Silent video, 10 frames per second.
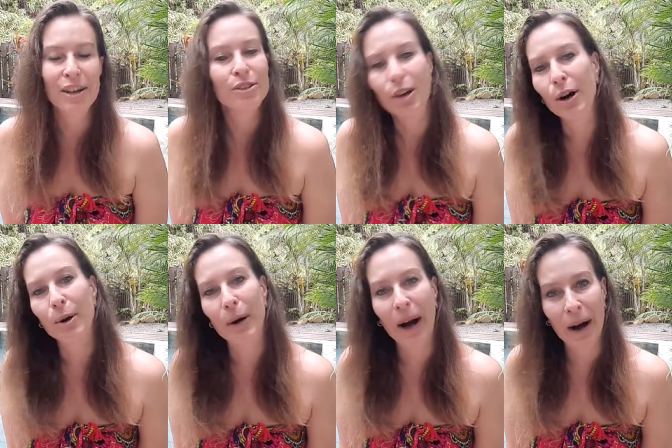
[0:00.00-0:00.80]

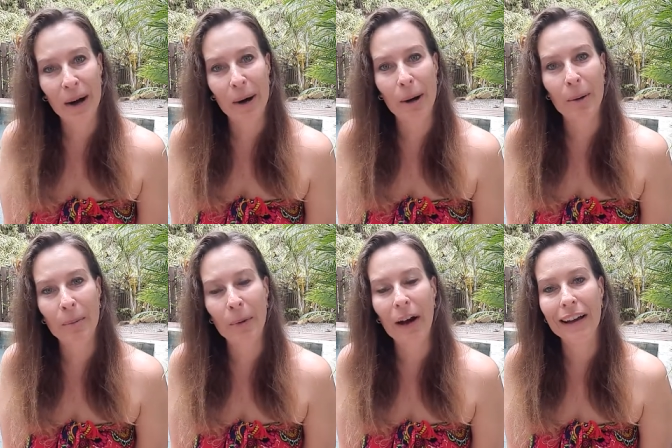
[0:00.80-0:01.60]
So,
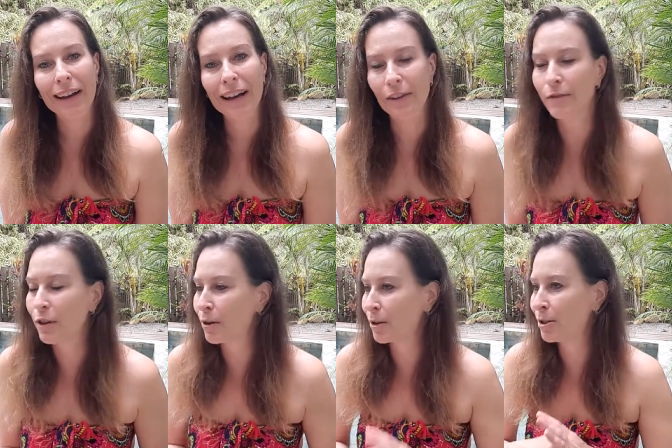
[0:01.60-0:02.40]
um, if
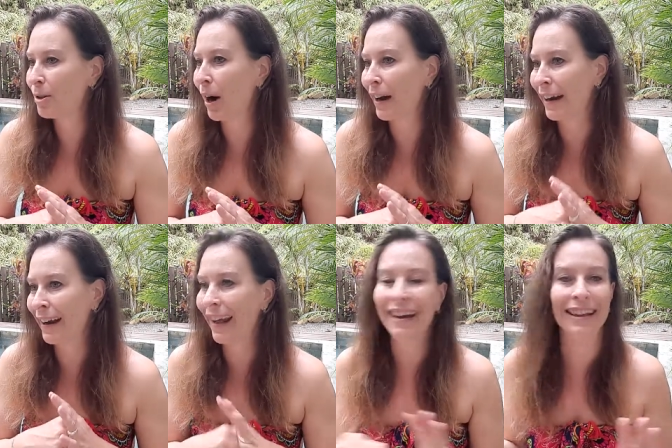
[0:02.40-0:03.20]
you're
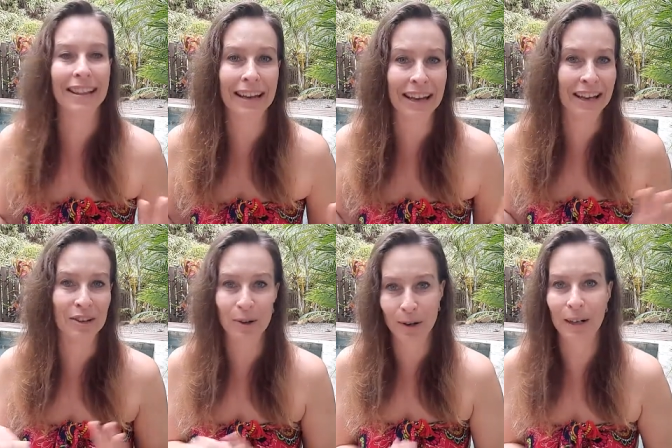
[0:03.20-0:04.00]
starting anything
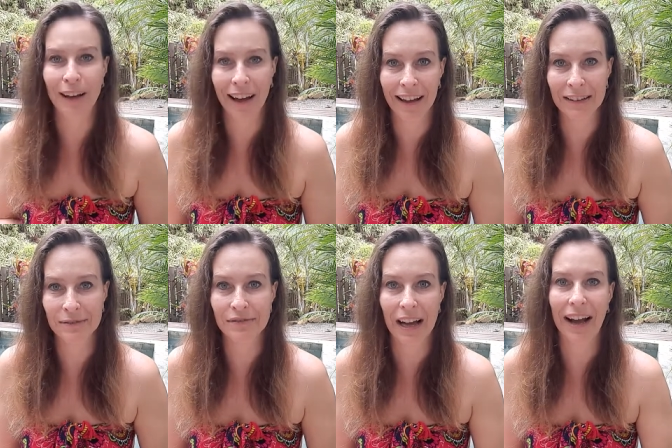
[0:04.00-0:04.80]
in your
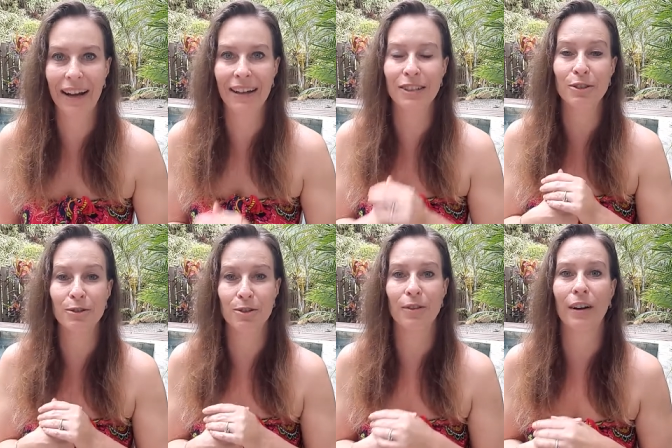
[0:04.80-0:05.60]
life and
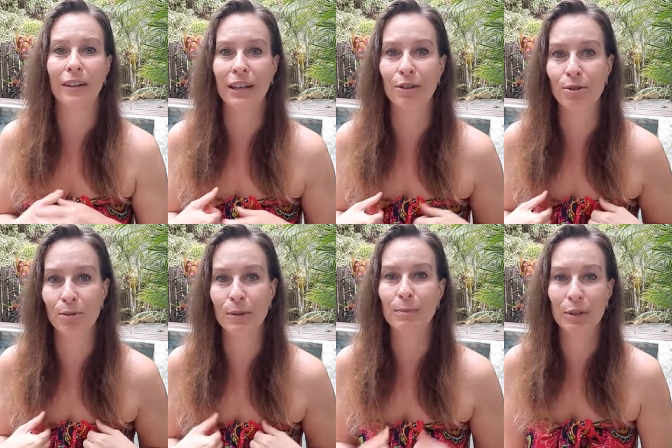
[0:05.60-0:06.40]
you're struggling
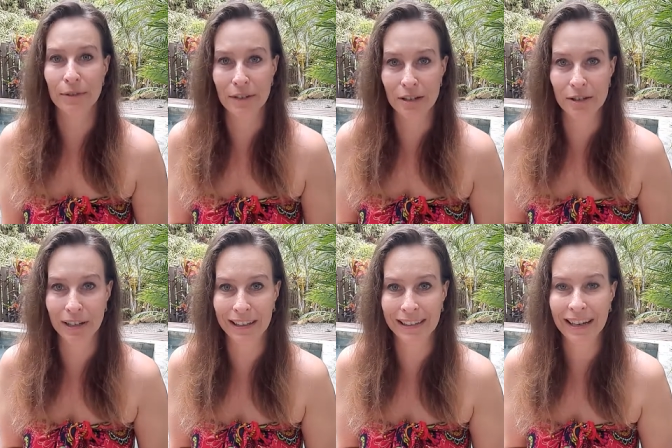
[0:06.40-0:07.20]
too with
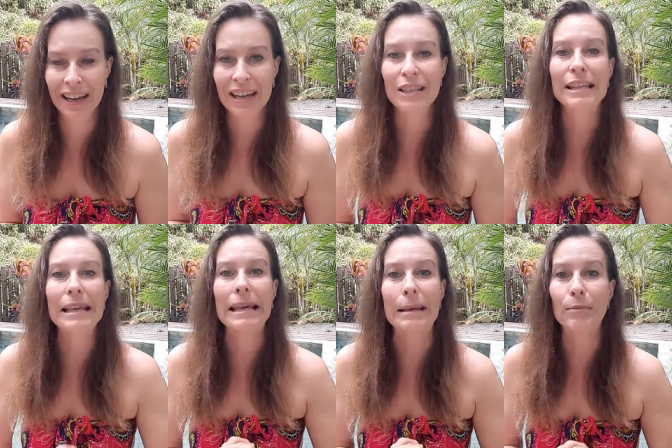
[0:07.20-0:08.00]
motivation,
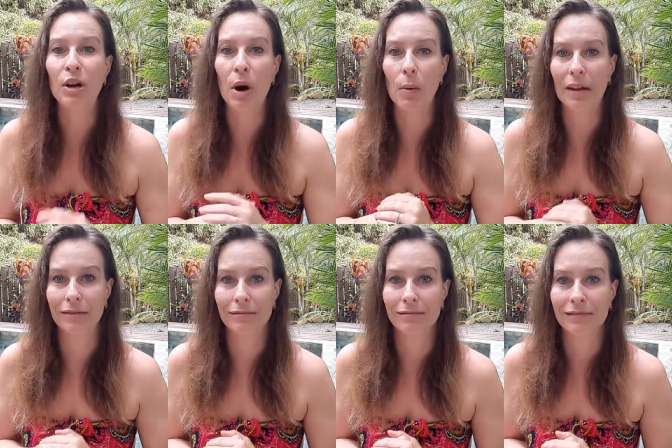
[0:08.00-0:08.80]
keep
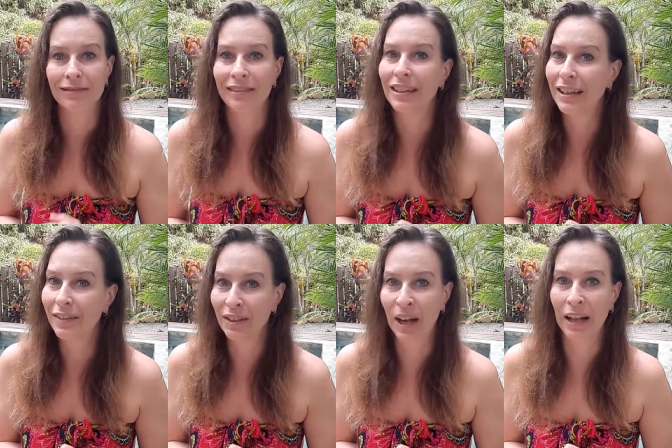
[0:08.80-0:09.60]
going.
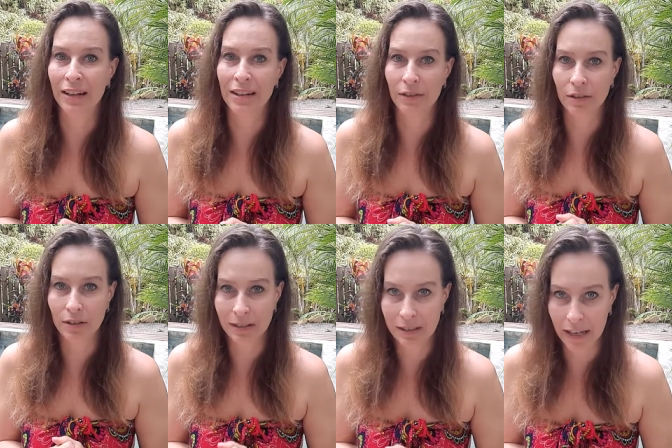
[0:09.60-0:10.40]
Even on the
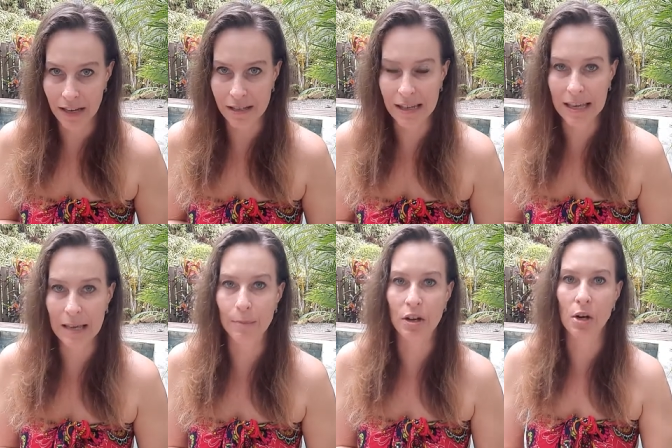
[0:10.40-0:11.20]
difficult days,
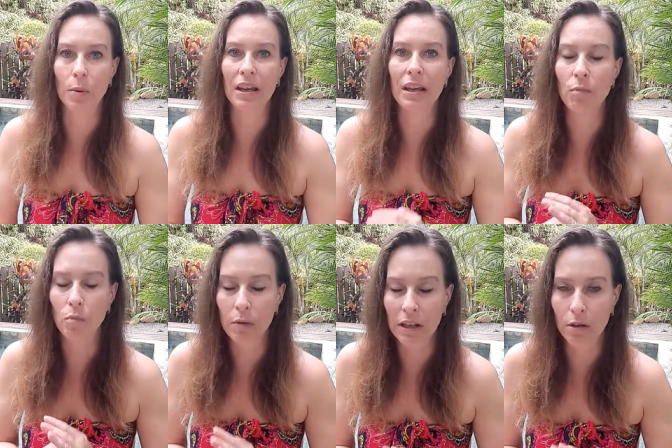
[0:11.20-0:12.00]
keep going. It
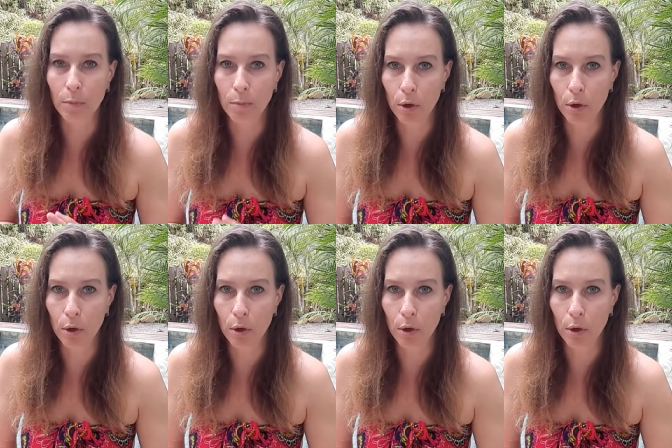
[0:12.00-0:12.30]
will